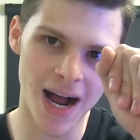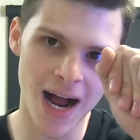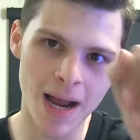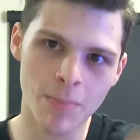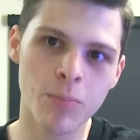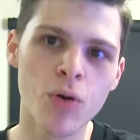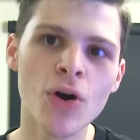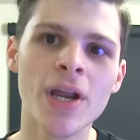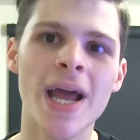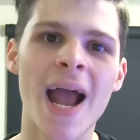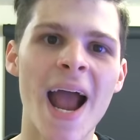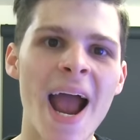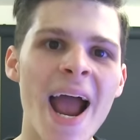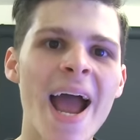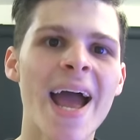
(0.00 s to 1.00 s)
I
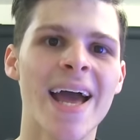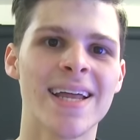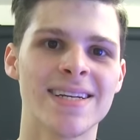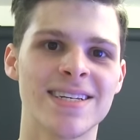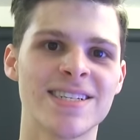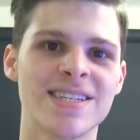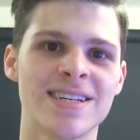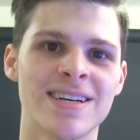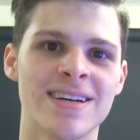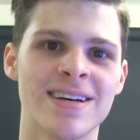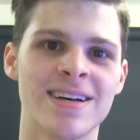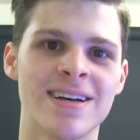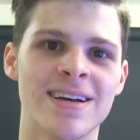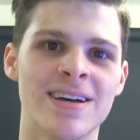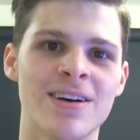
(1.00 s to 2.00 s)
put ads
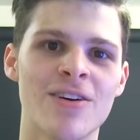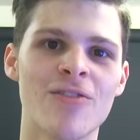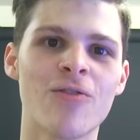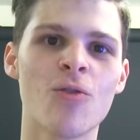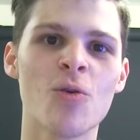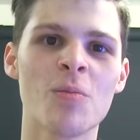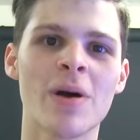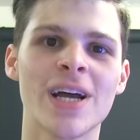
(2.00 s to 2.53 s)
for